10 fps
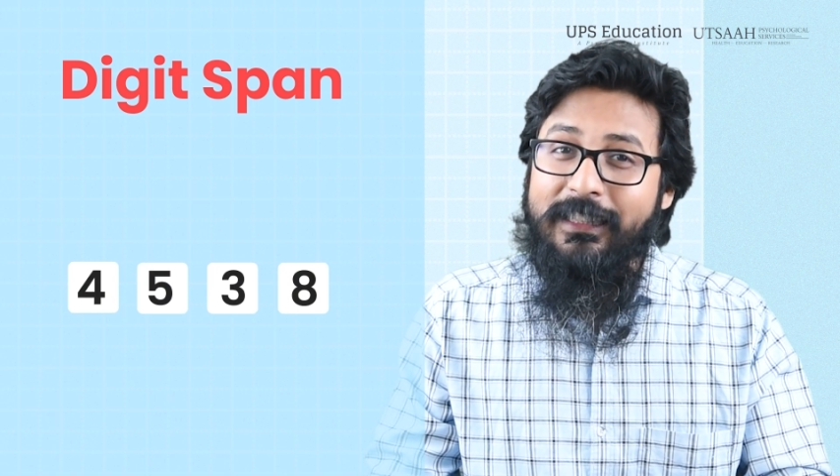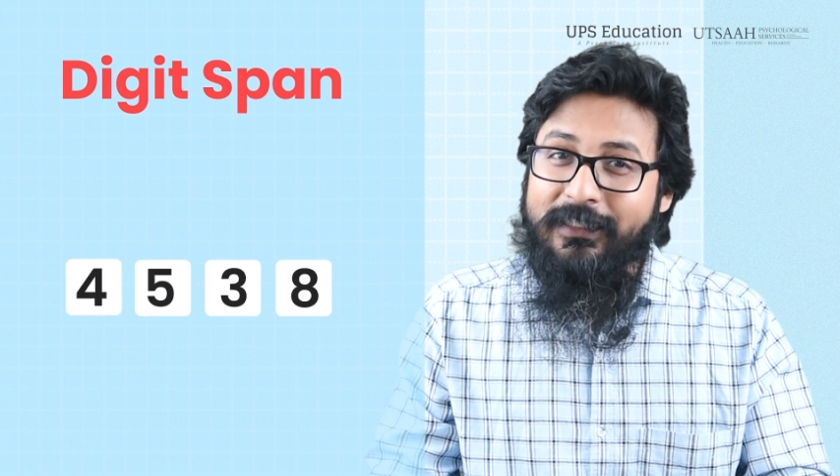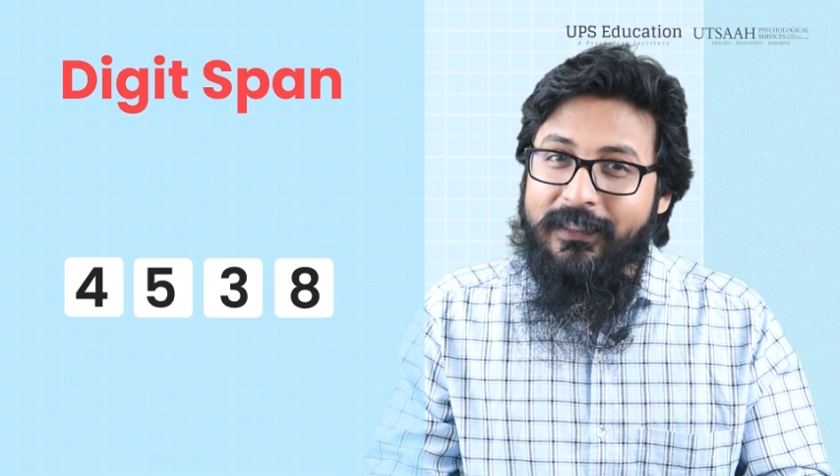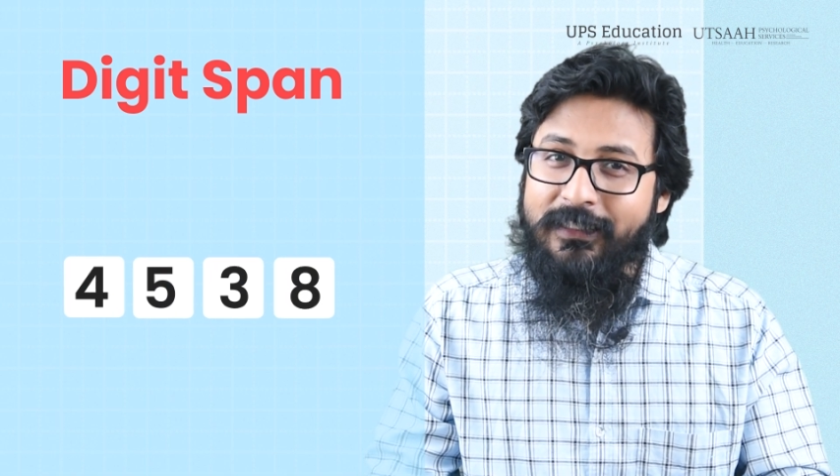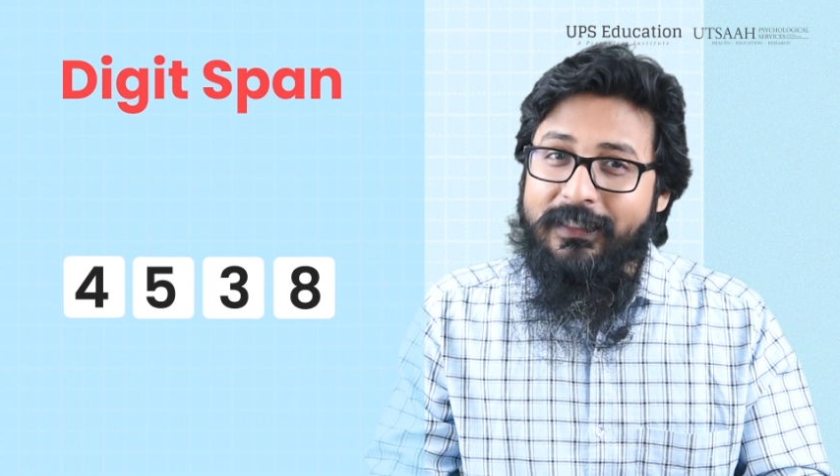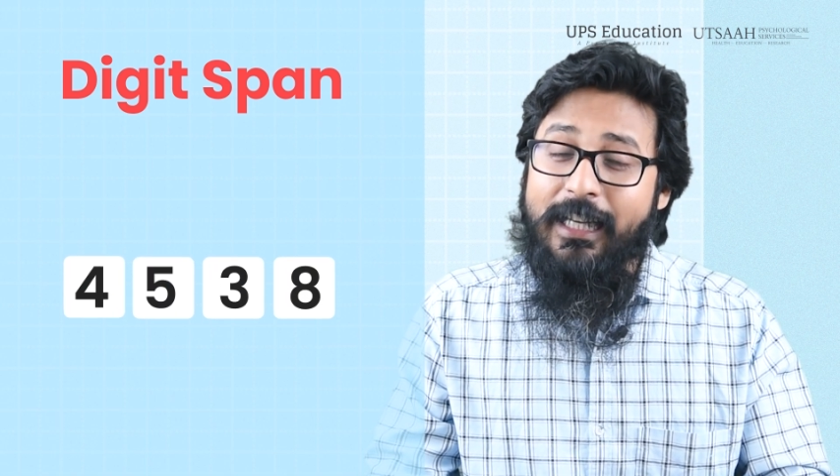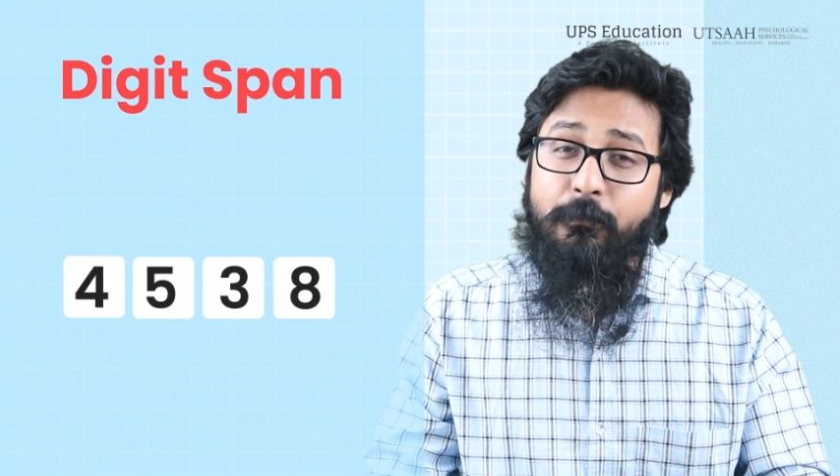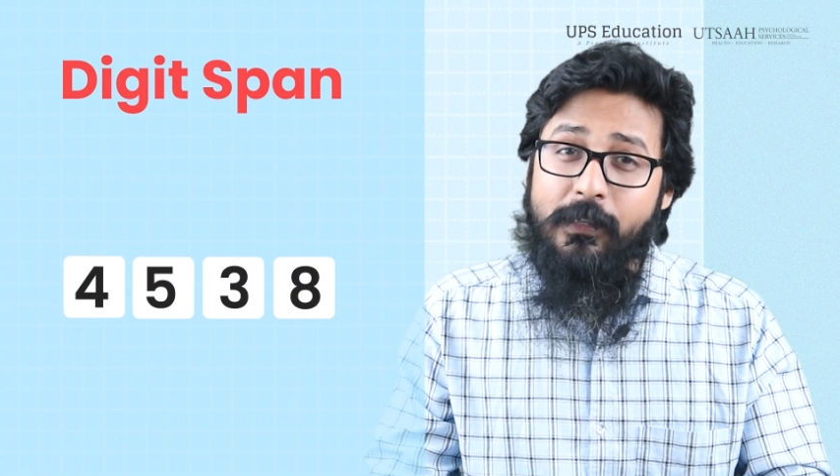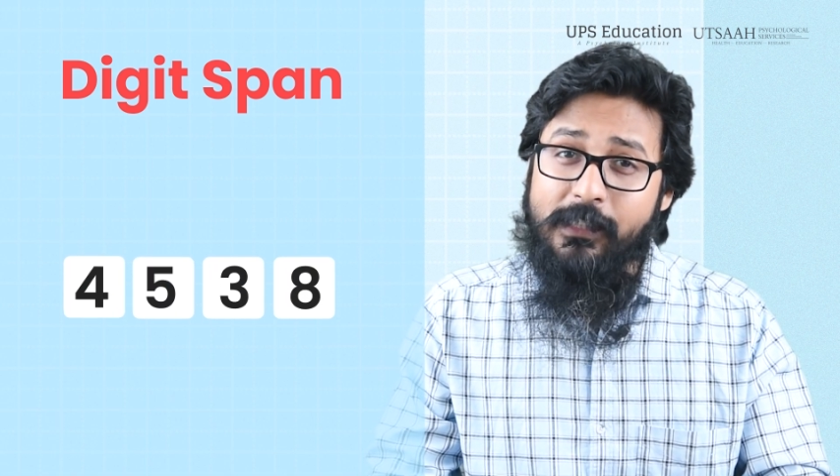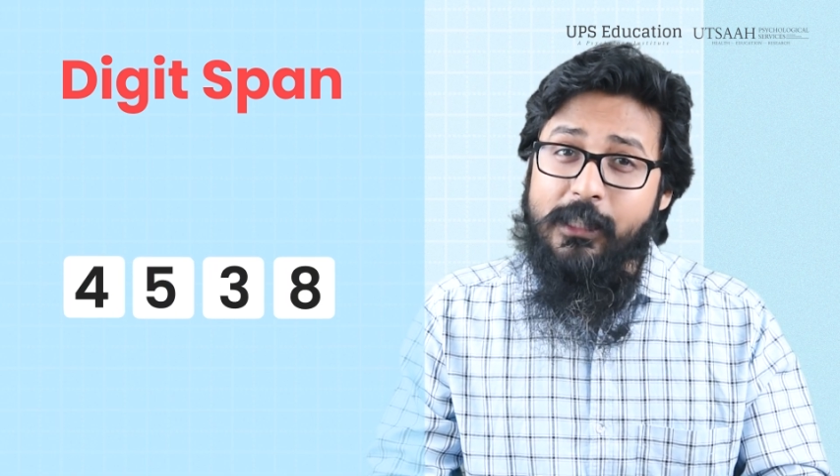digits
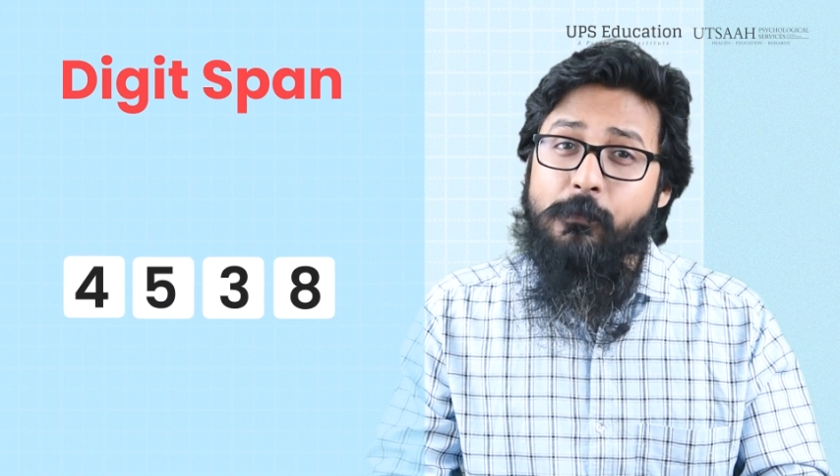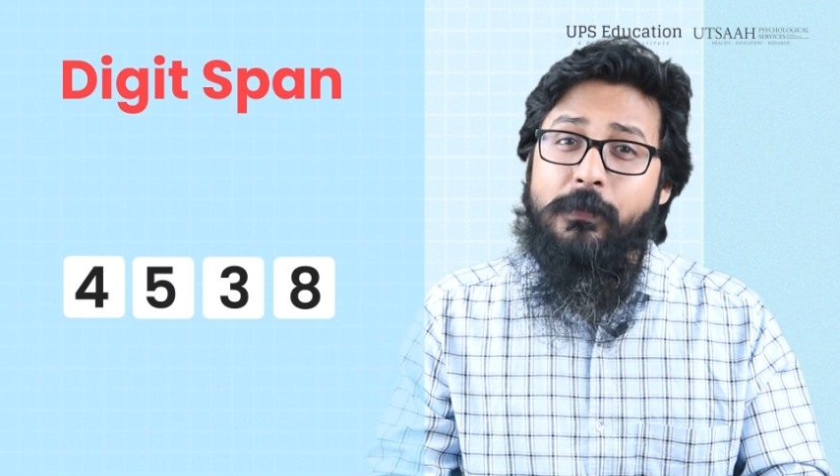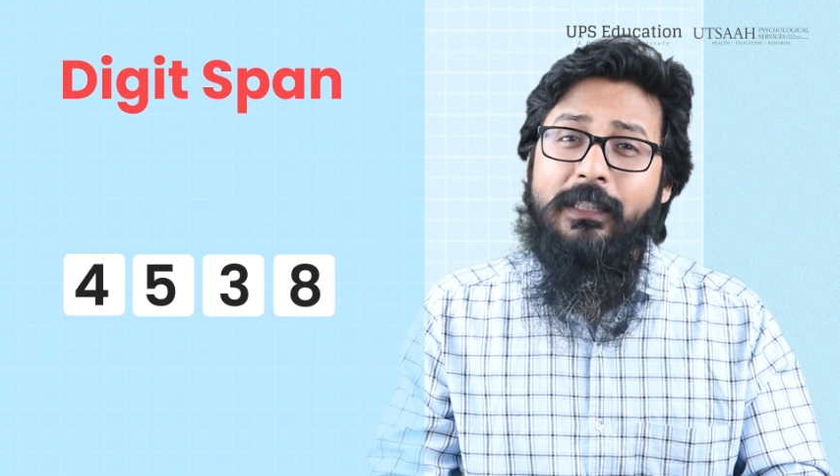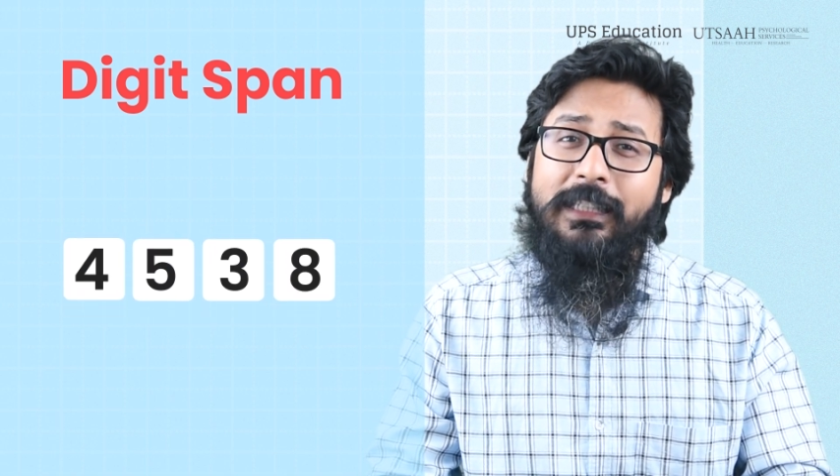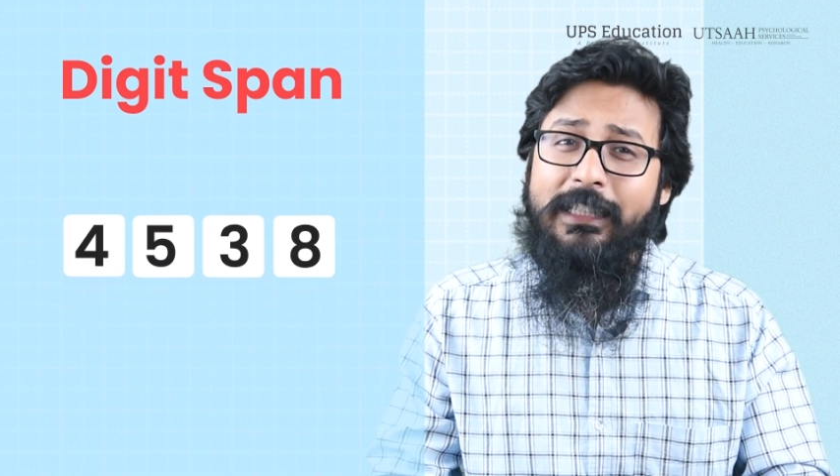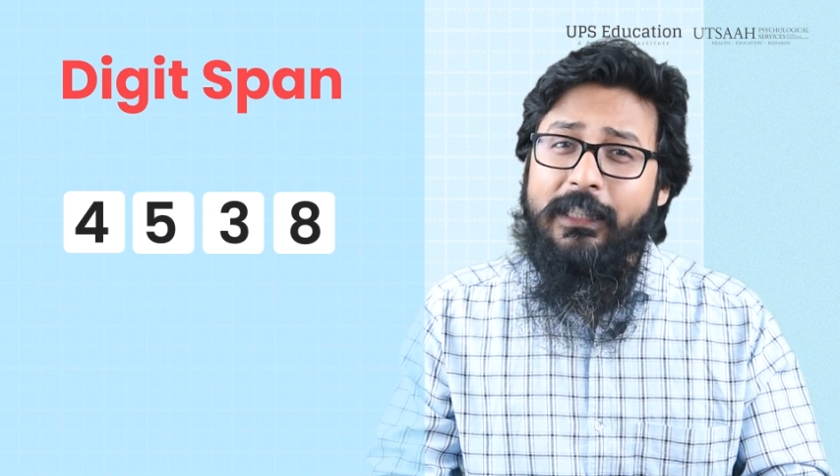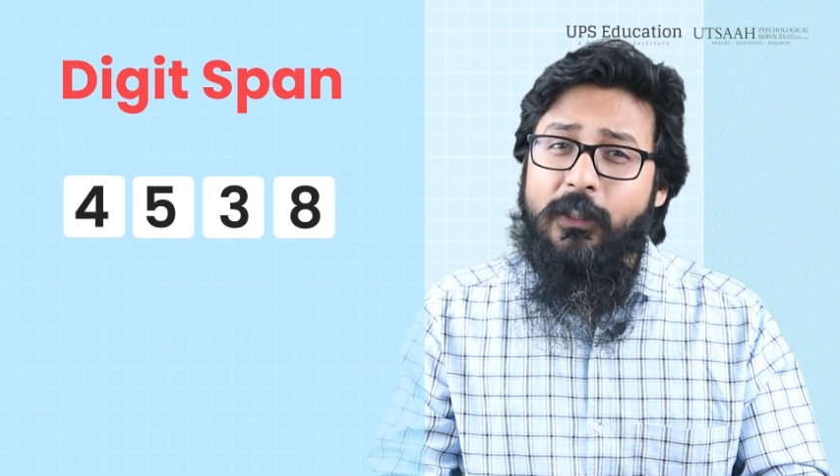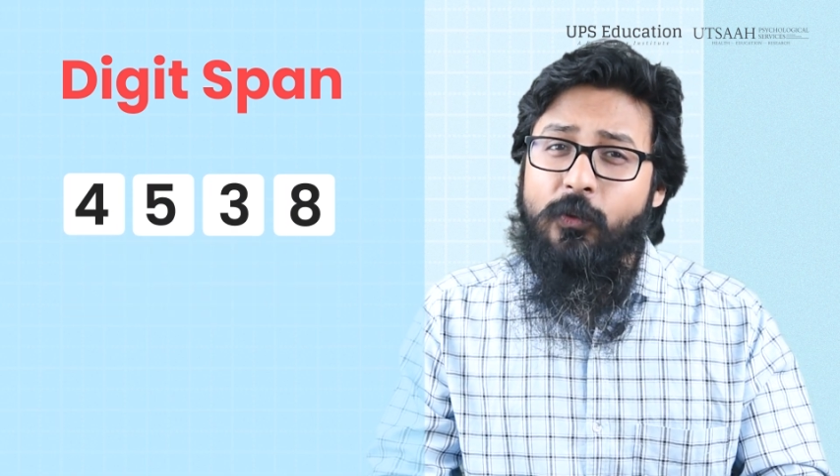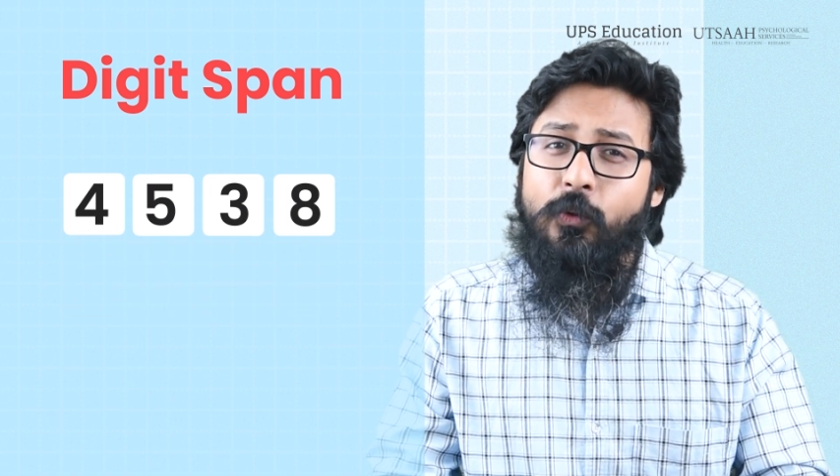and participant need